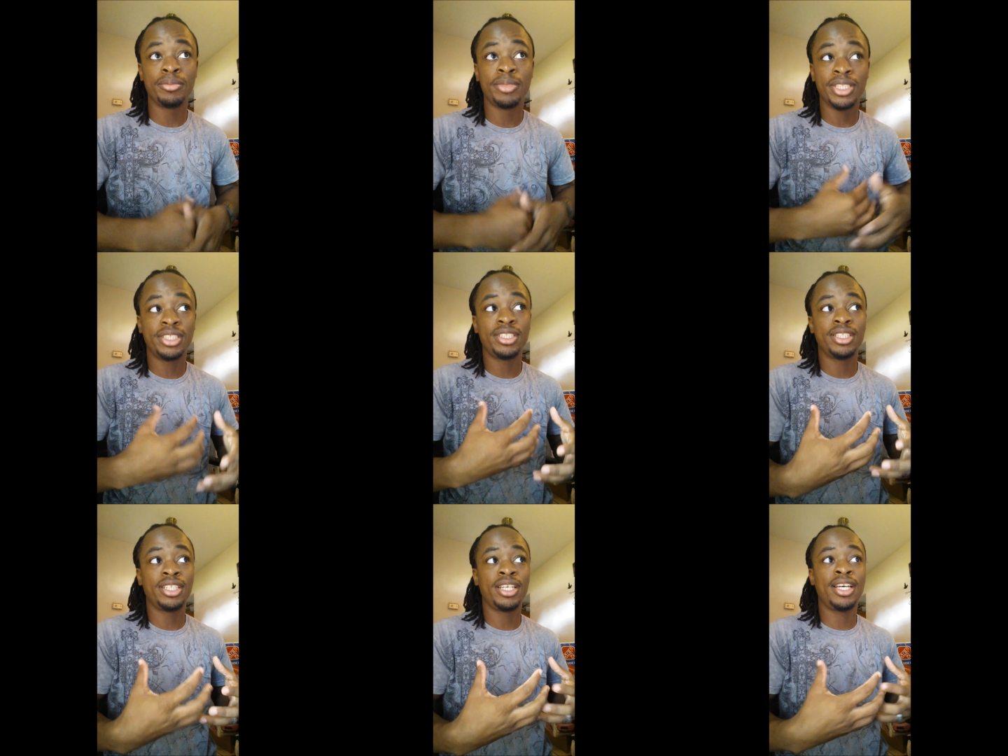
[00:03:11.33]
I'm guessing
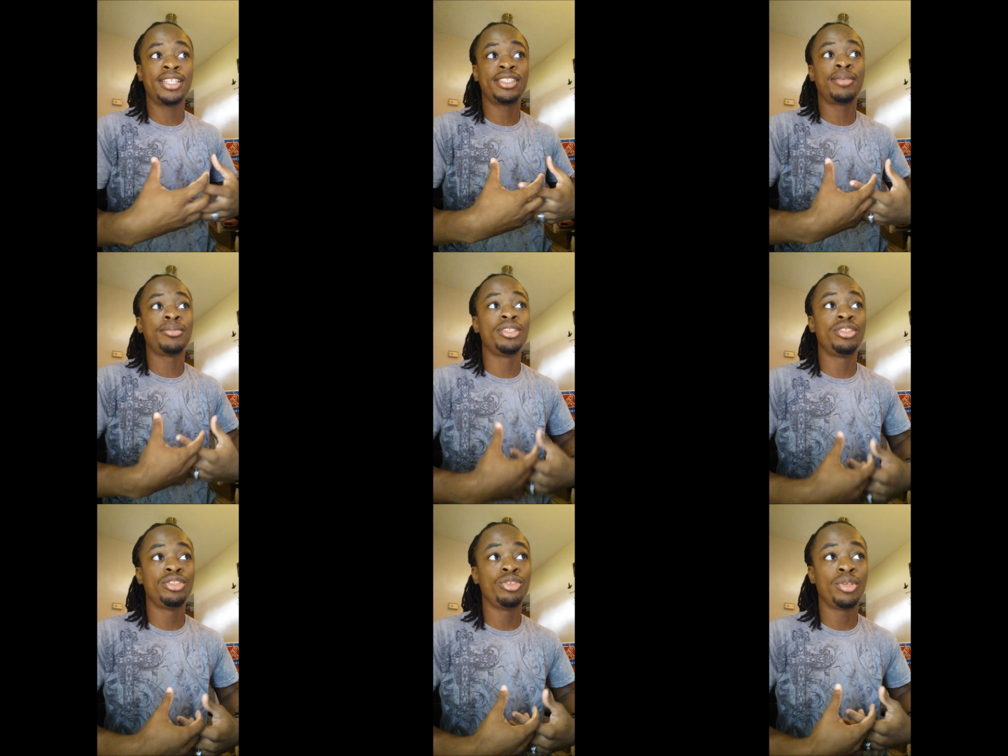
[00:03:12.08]
it has
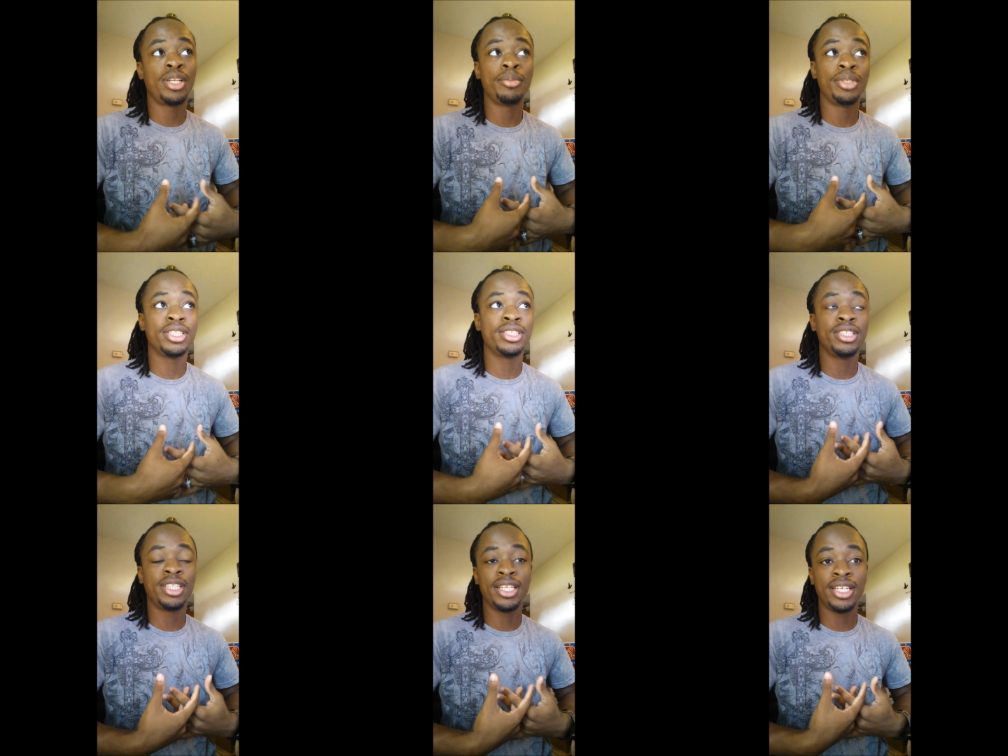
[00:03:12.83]
something to do with that
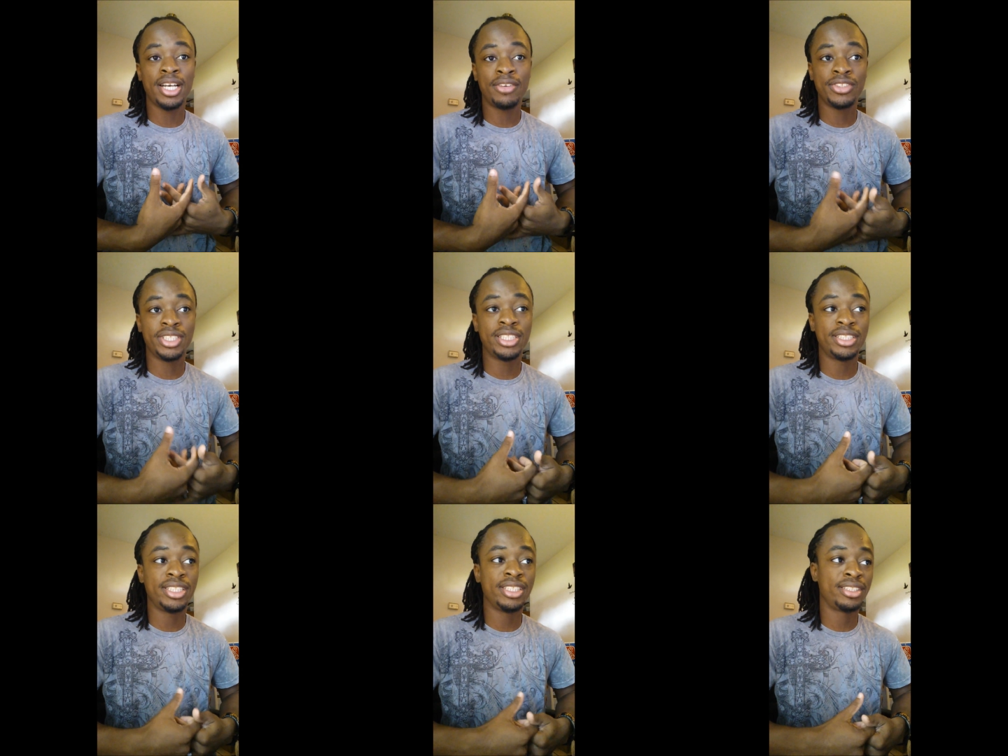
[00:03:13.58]
because the king obviously
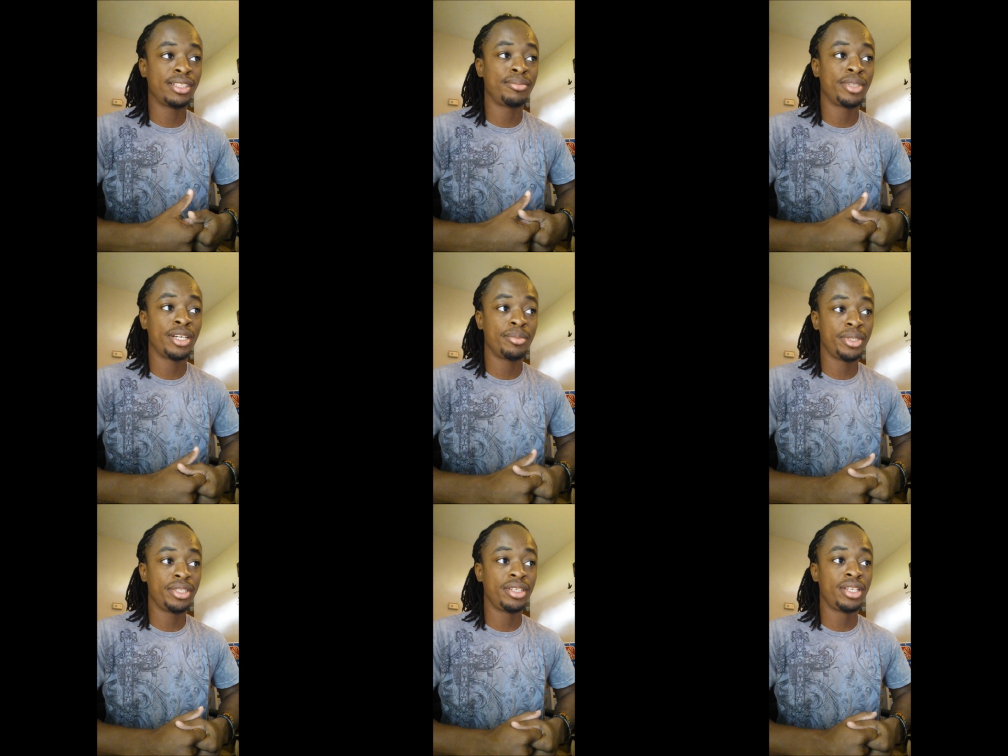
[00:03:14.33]
sees something
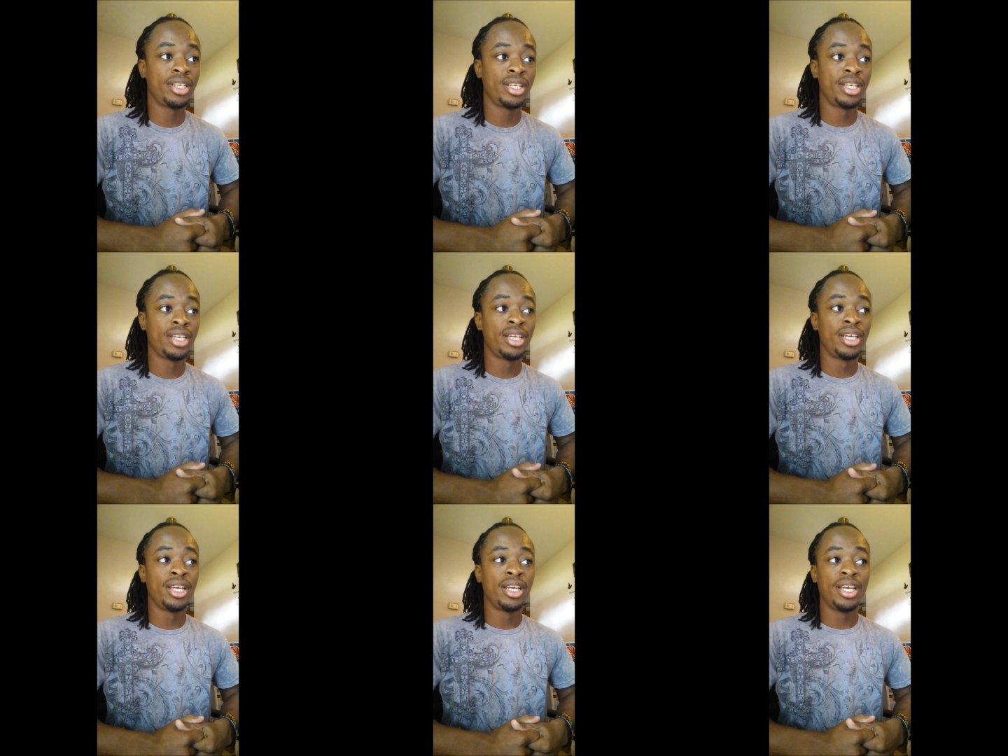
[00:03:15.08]
coming.
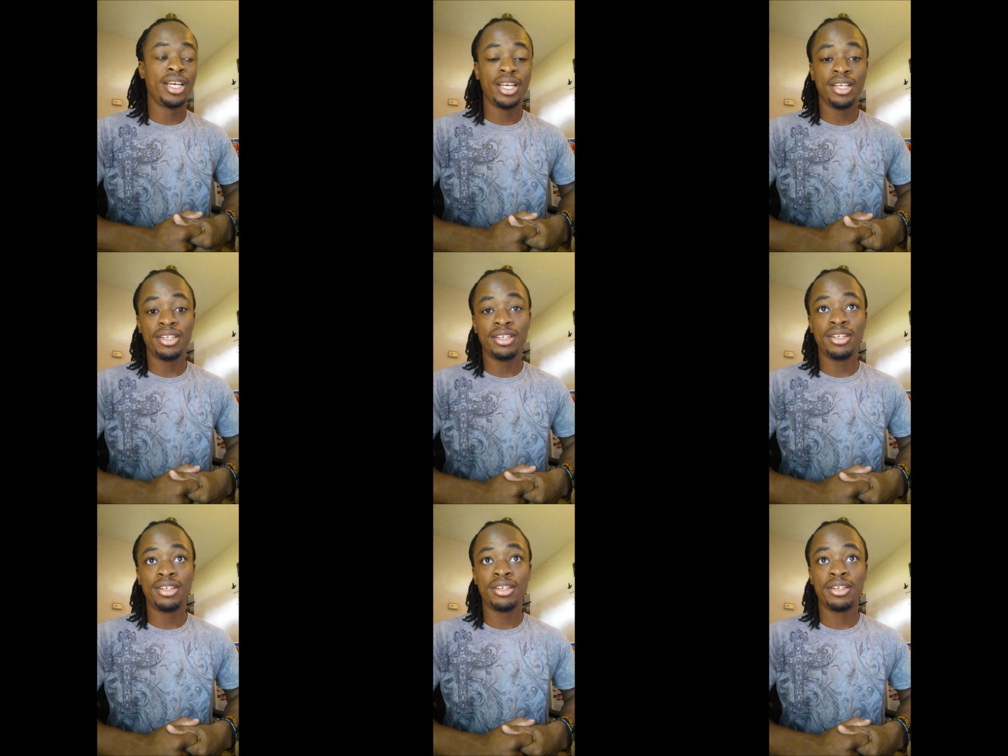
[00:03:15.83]

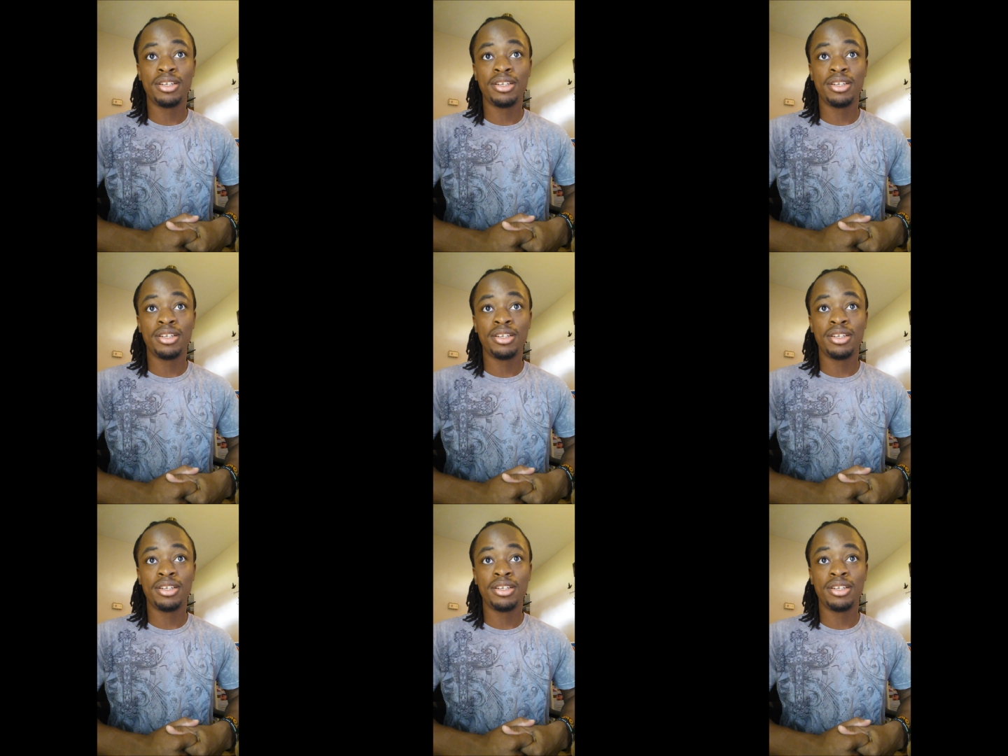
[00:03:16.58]
And